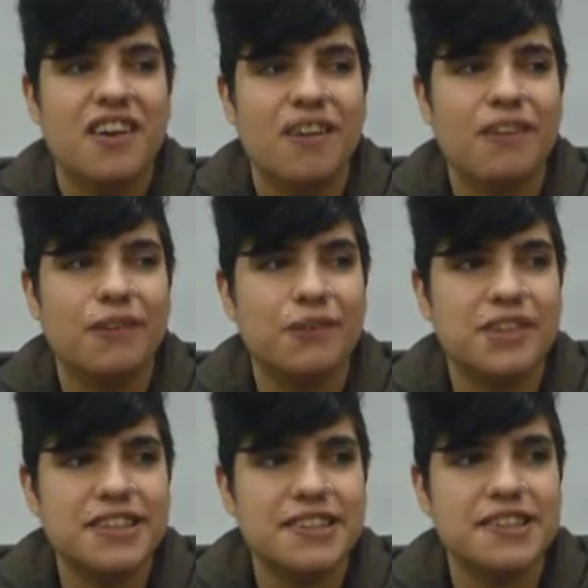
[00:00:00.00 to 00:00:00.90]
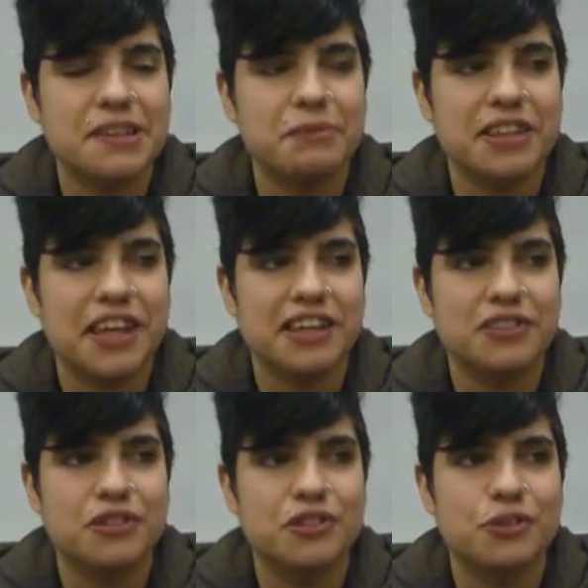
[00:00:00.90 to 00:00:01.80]
oh, this is something I
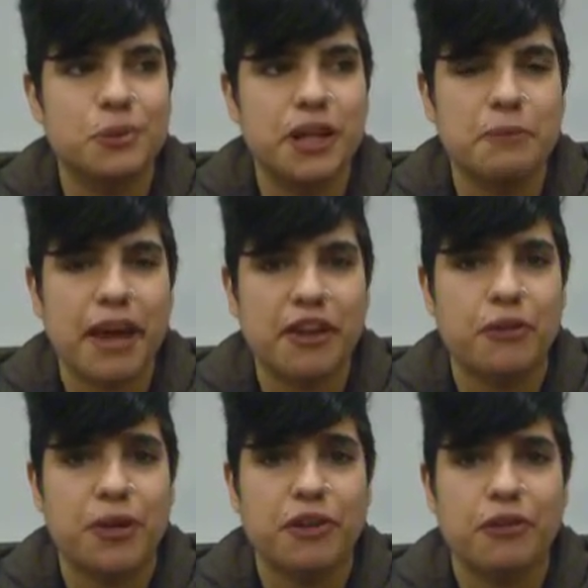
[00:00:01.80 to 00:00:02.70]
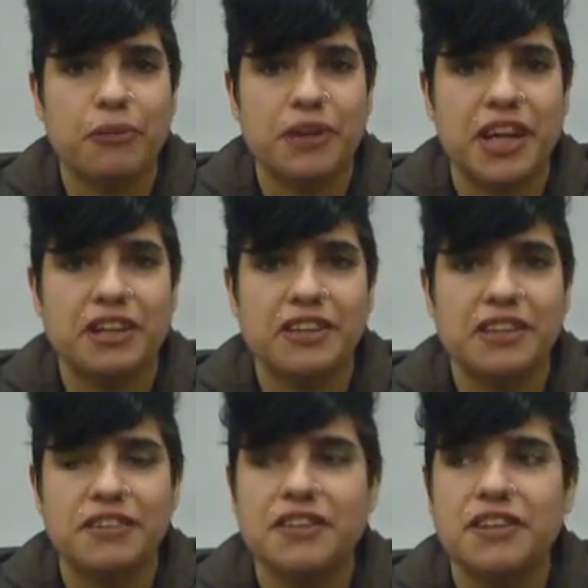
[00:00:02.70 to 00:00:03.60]
can look to when I'm angry, or when I
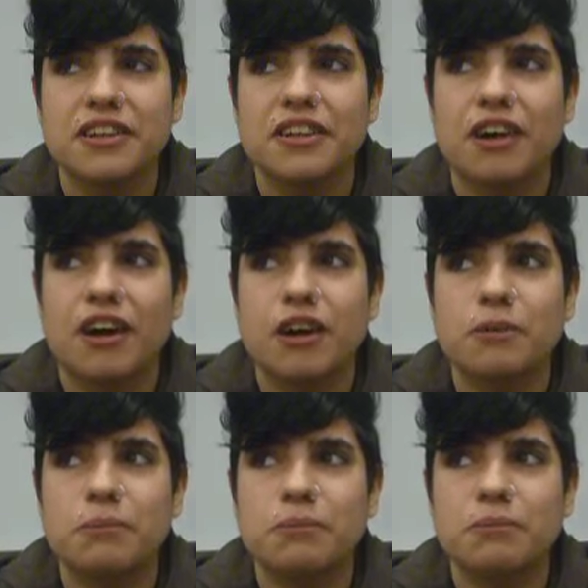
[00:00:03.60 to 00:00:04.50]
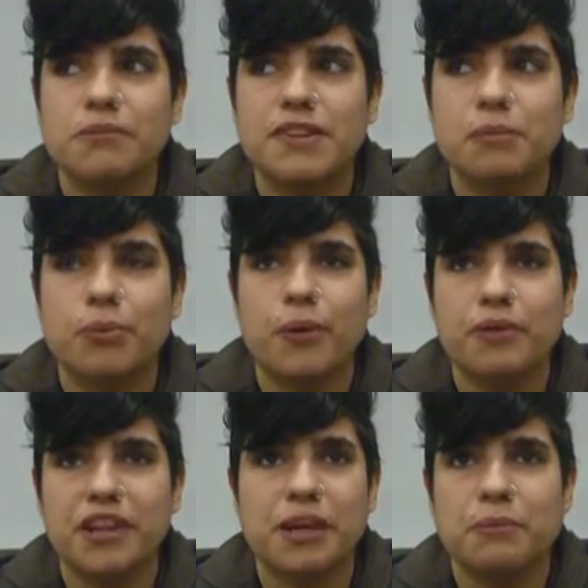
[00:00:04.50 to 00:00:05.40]
need
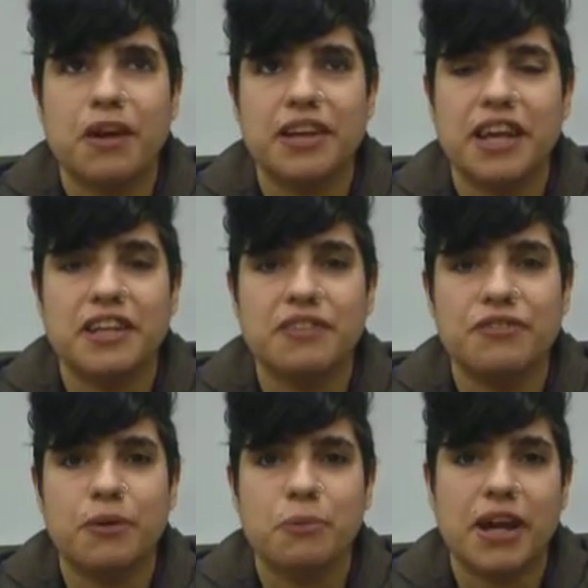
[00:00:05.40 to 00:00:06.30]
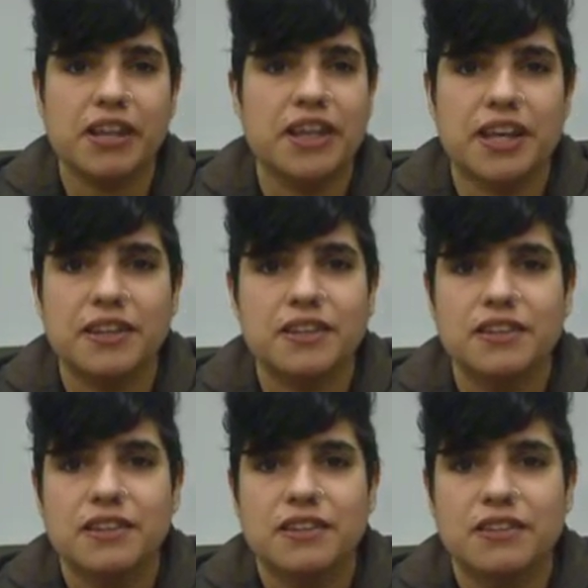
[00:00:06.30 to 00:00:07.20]
support that I'm not getting from my
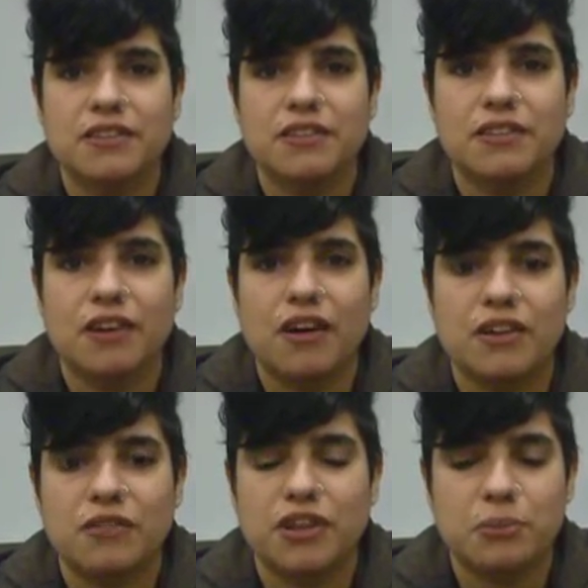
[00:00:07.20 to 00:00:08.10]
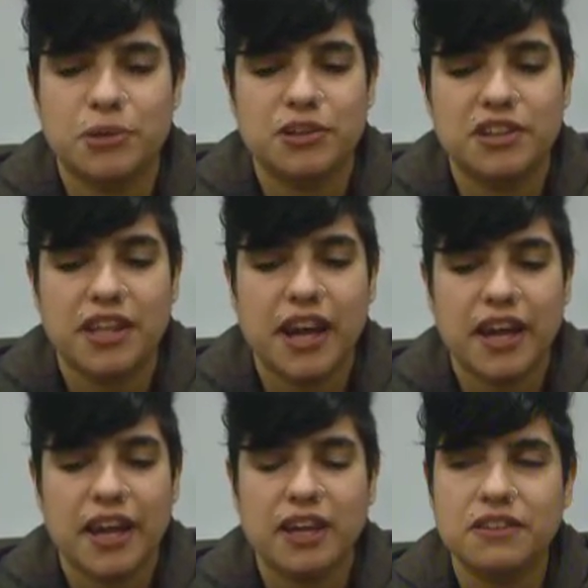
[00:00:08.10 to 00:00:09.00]
community at
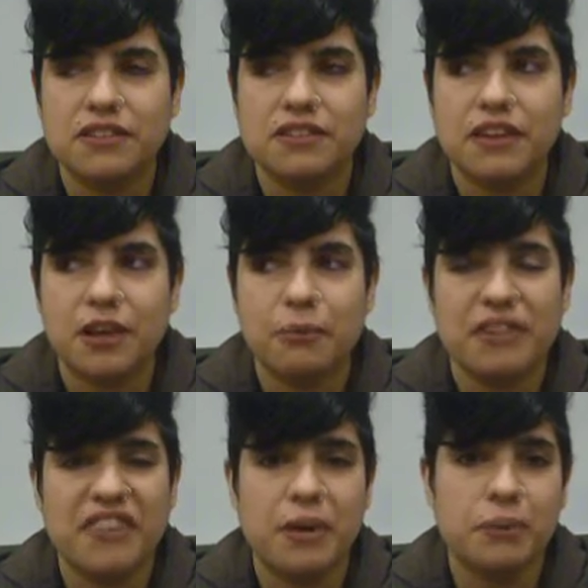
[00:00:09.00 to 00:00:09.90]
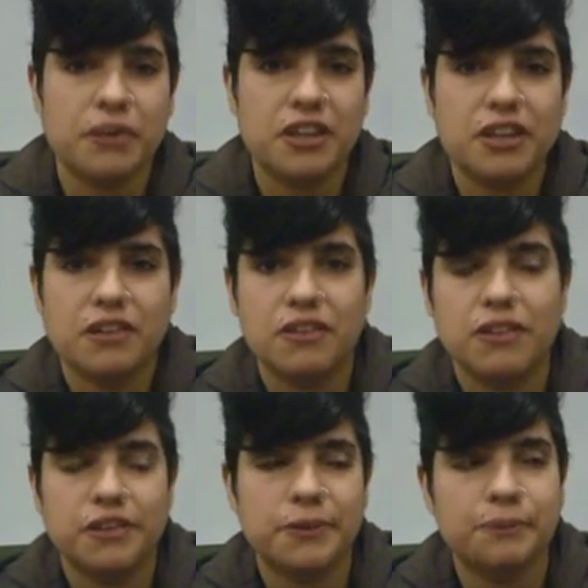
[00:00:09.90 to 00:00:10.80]
hand, or my family,
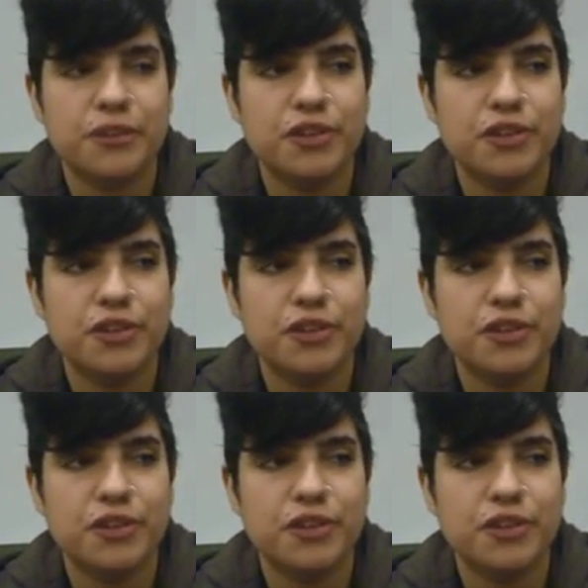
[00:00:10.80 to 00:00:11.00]
or